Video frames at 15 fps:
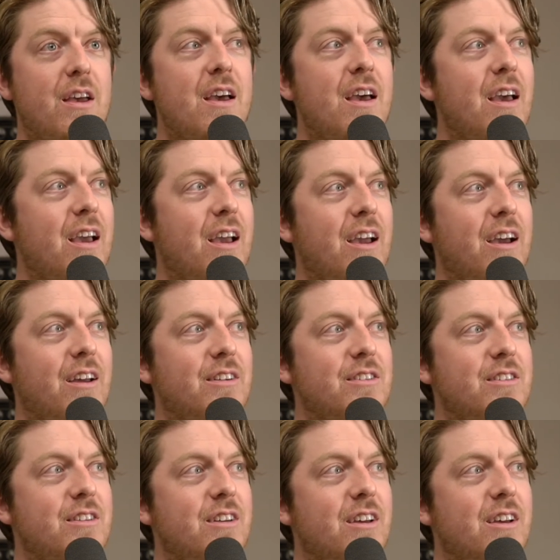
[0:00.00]

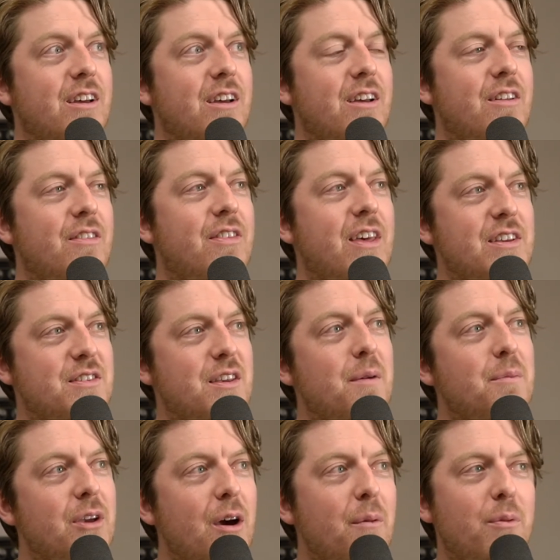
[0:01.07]
And they set
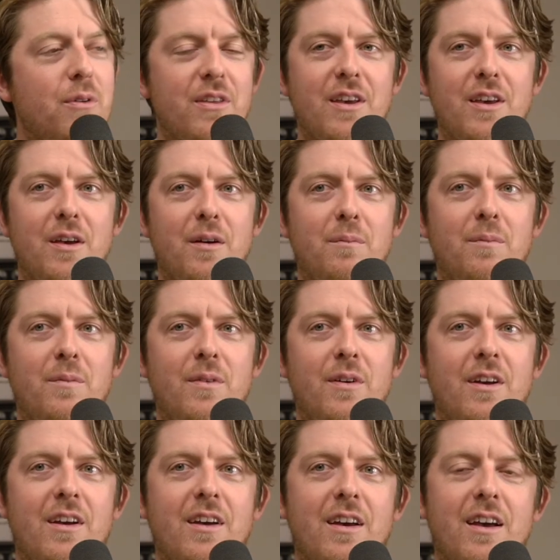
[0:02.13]
me up with him
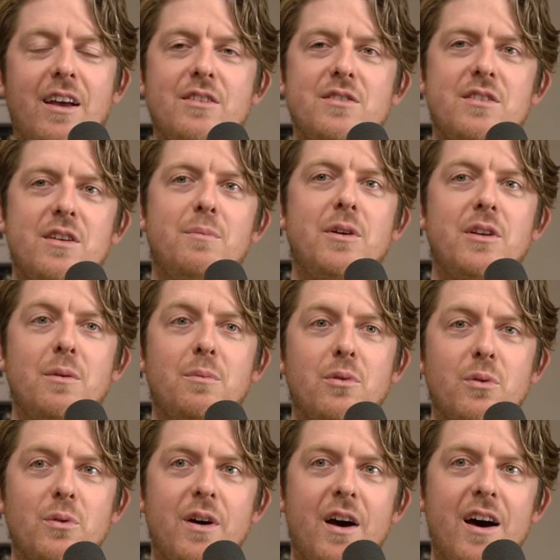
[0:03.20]
and sent me to
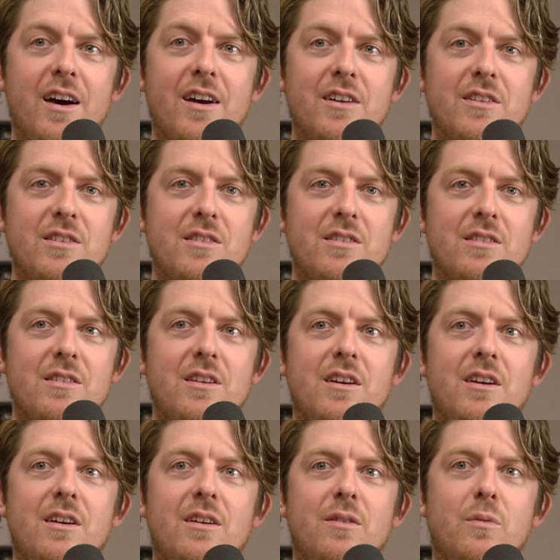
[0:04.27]
Beluga Heights,
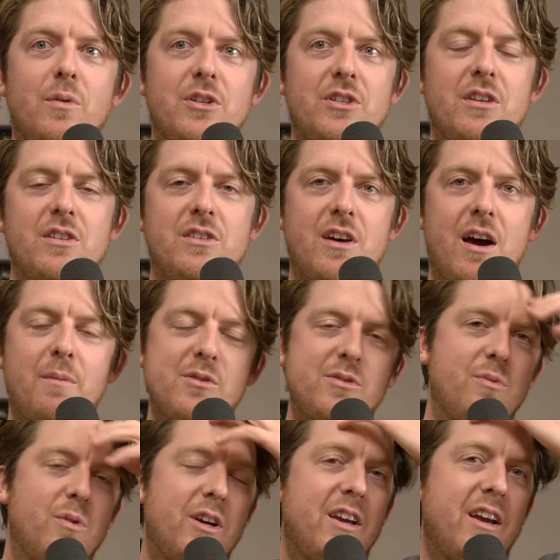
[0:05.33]
which at the time was
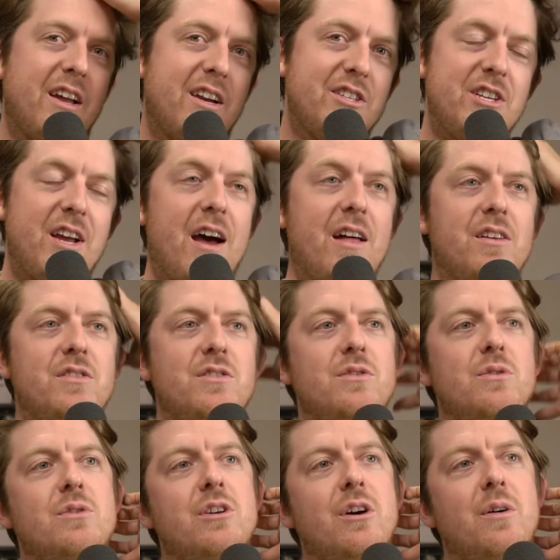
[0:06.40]
working at a Chalice
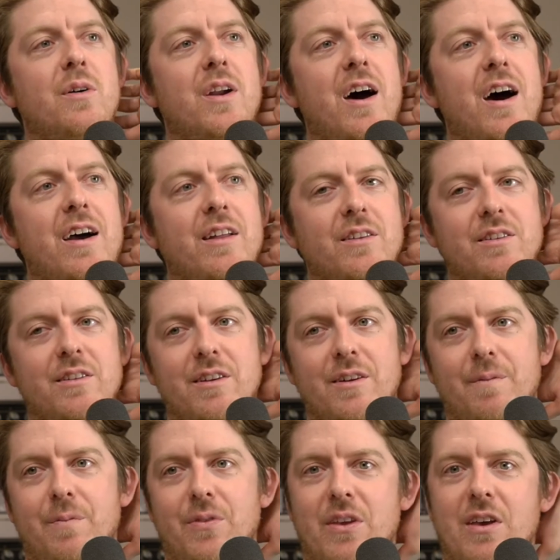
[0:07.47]
studio on Highland.
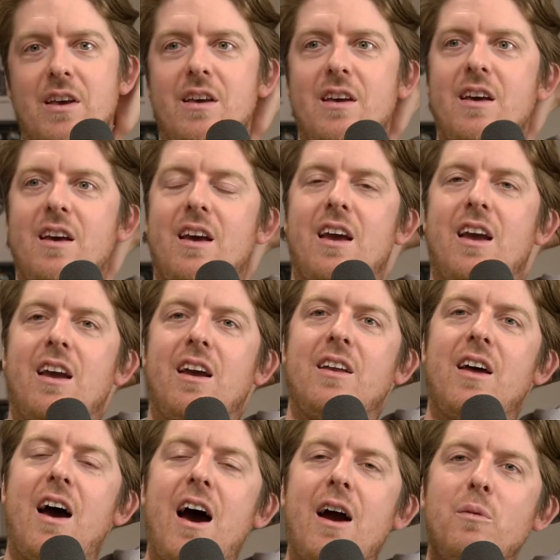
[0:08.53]

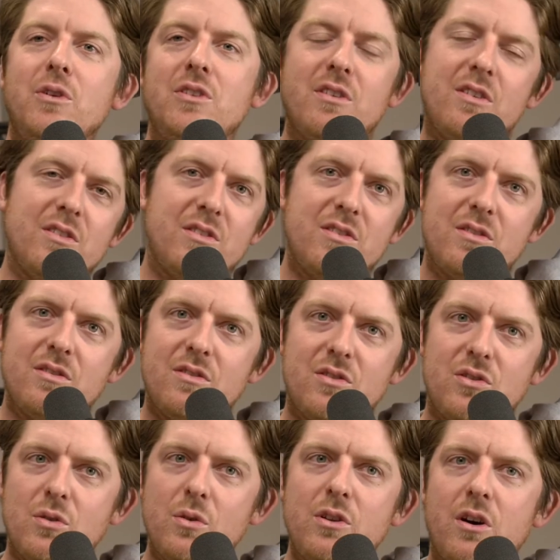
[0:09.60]
And I went to this
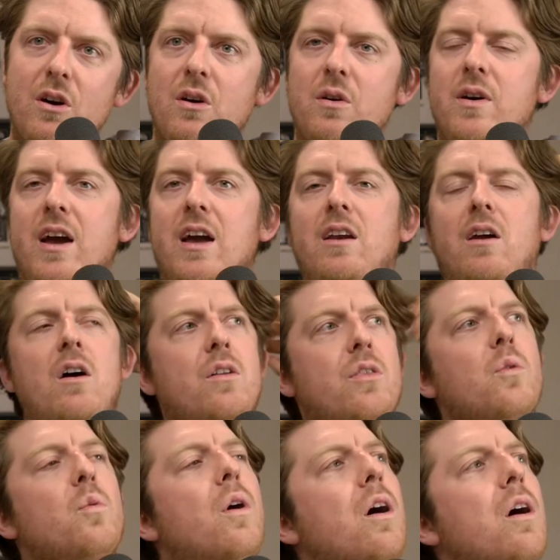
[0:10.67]
studio, and on the
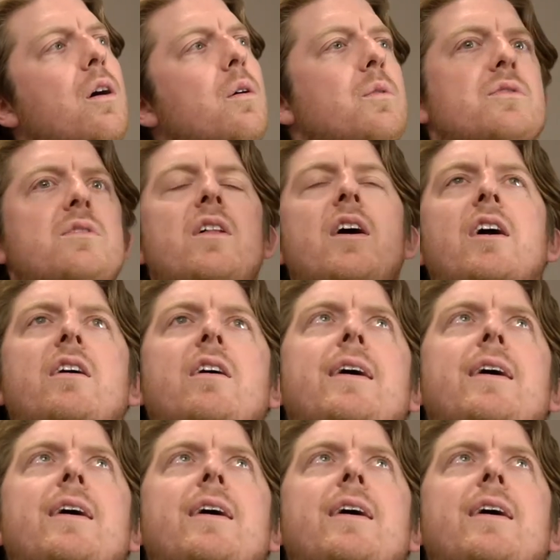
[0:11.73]
wall was like